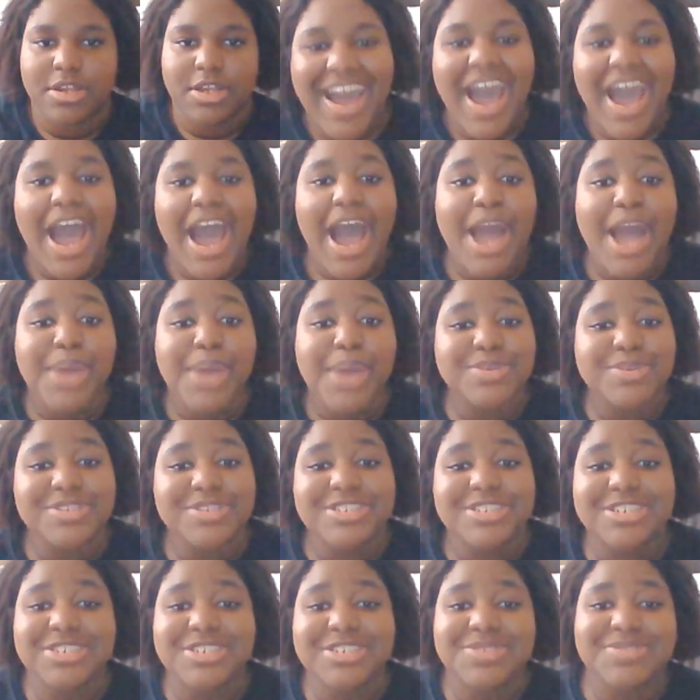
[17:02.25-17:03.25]
I will
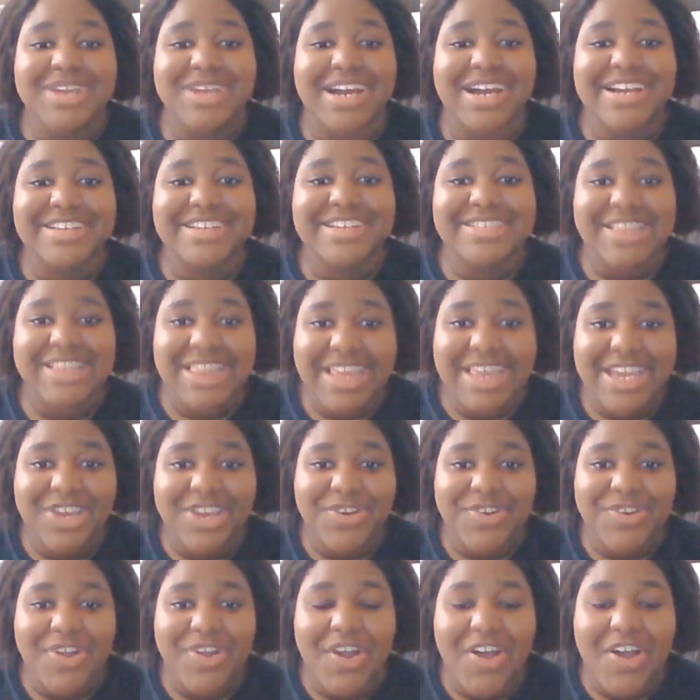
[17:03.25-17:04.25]
see you guys
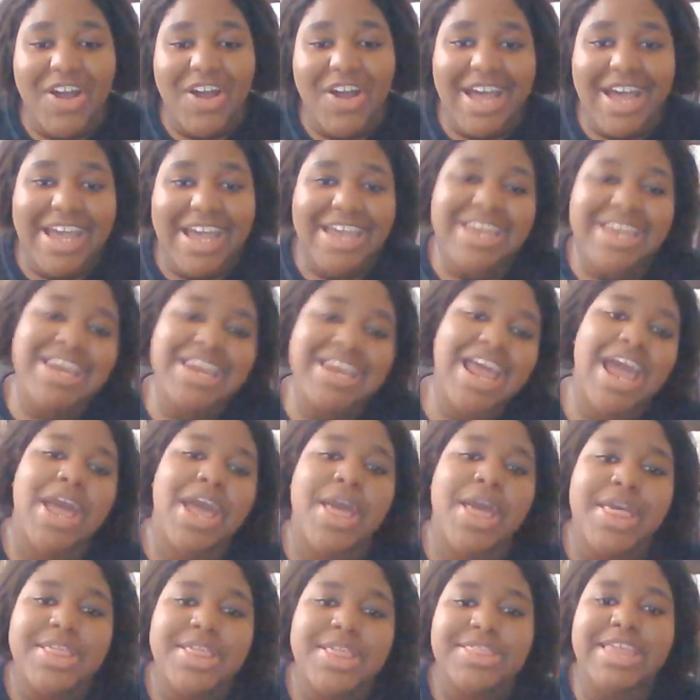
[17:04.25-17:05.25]
later on.
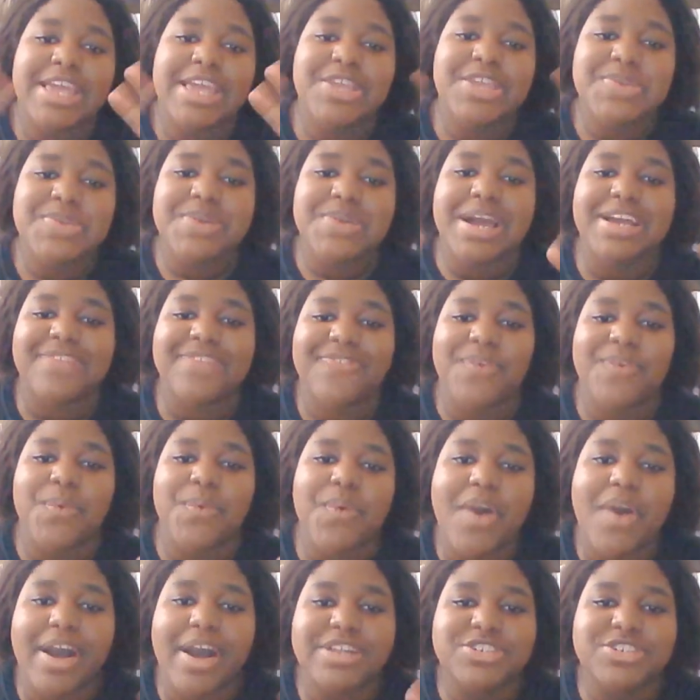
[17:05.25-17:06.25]
Thank you guys for
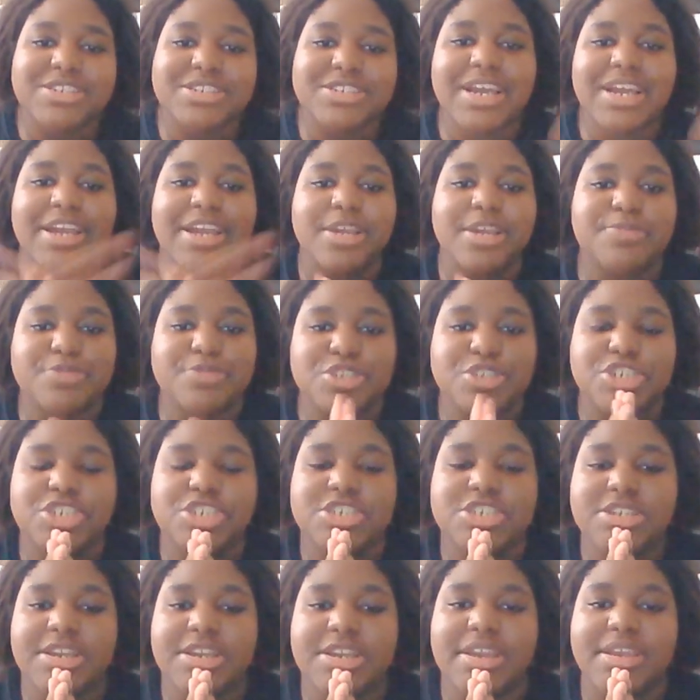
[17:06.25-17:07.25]
watching. I
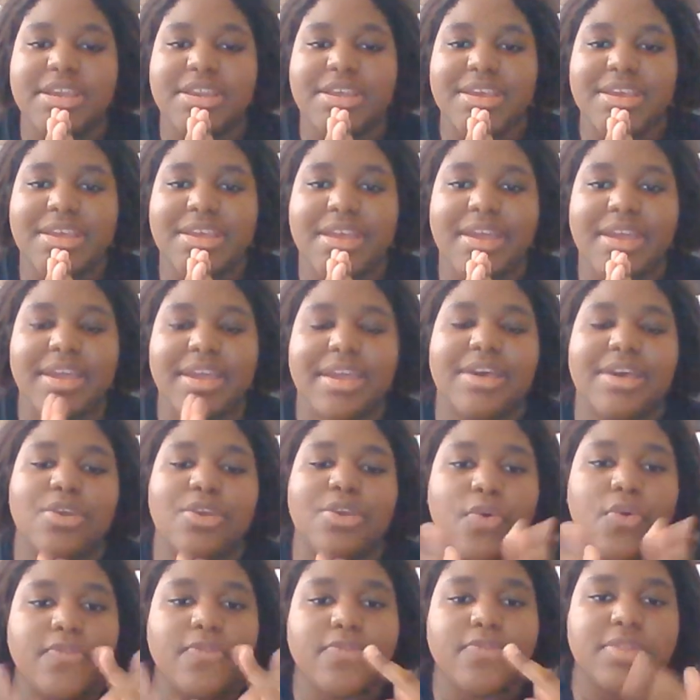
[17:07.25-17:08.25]
appreciate it. And
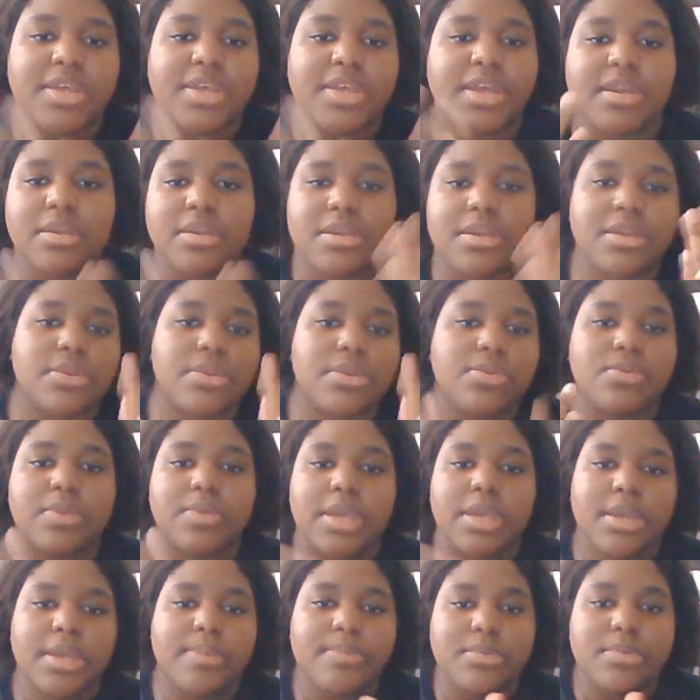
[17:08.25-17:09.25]
hopefully I can get a new
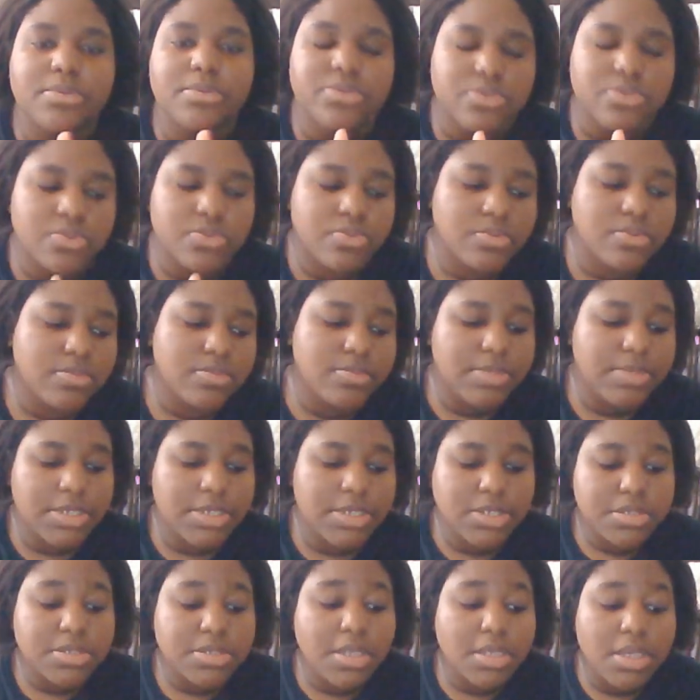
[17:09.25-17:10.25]
camera soon.
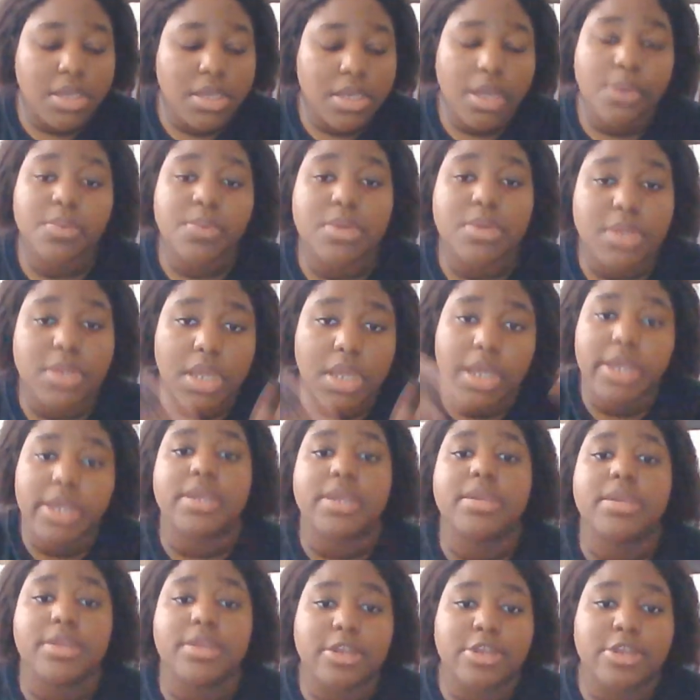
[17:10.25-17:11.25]
Because, like, I would
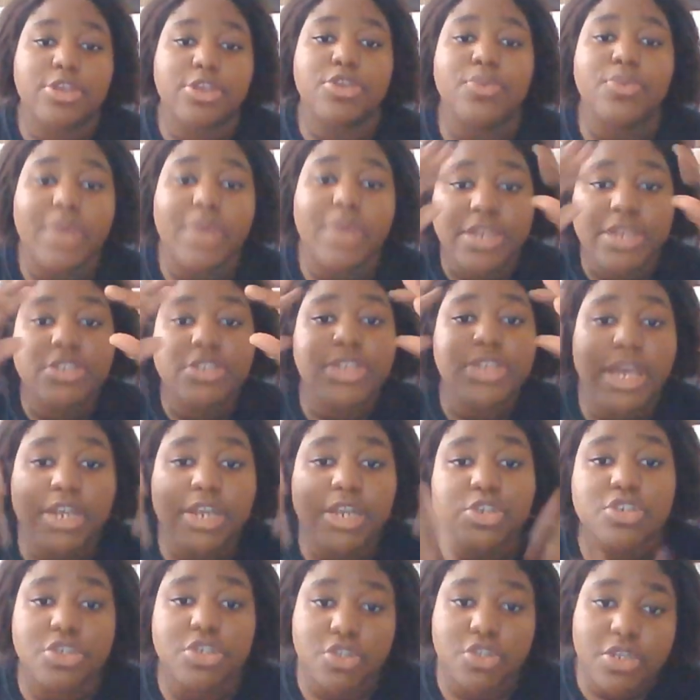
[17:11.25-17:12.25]
like you guys to
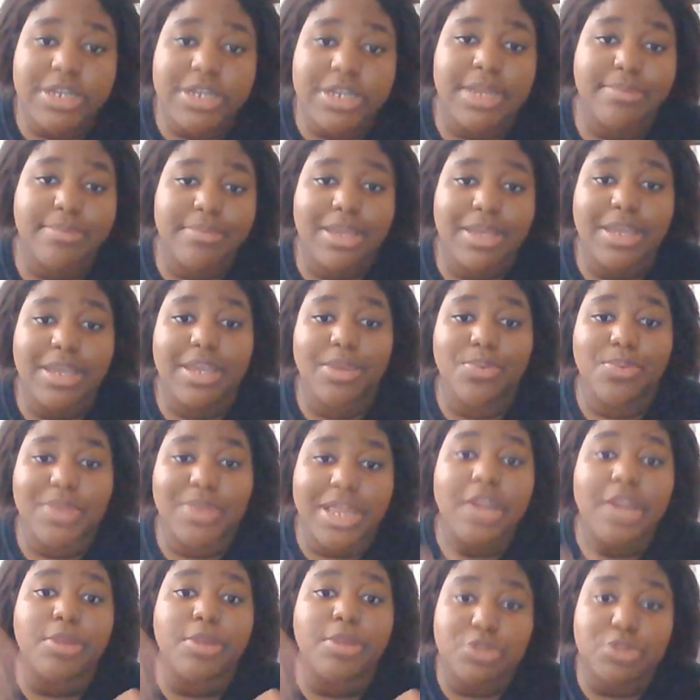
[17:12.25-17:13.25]
actually look at me
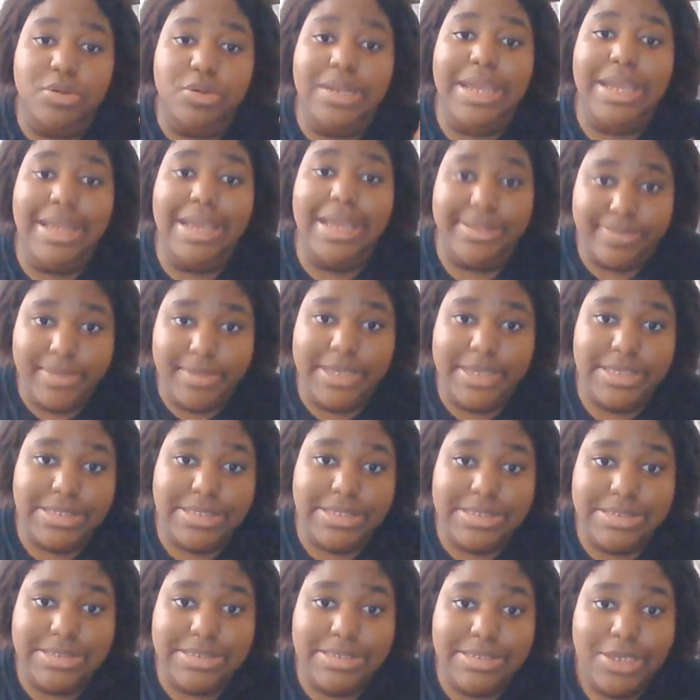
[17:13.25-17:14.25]
without a blurry ass
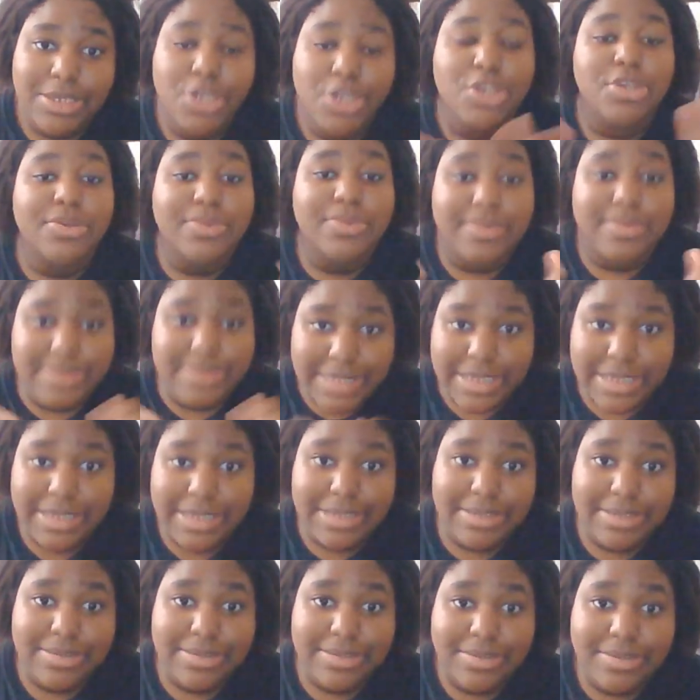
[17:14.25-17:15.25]
mess. You know what I'm saying?
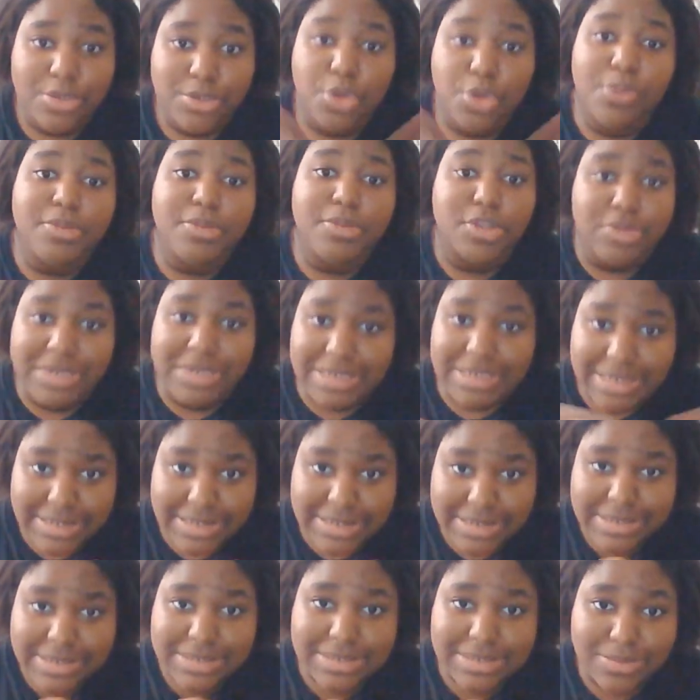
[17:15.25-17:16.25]
No blurriness.
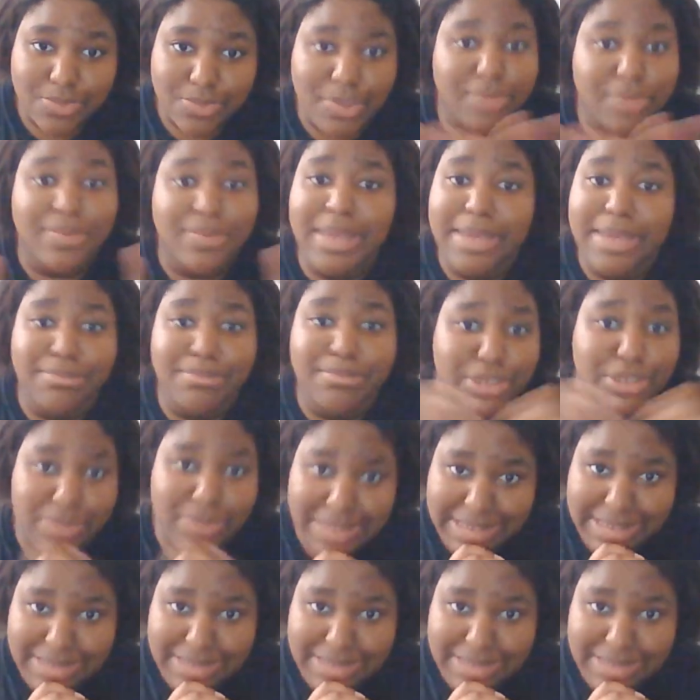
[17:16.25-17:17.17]
We don't like blurry.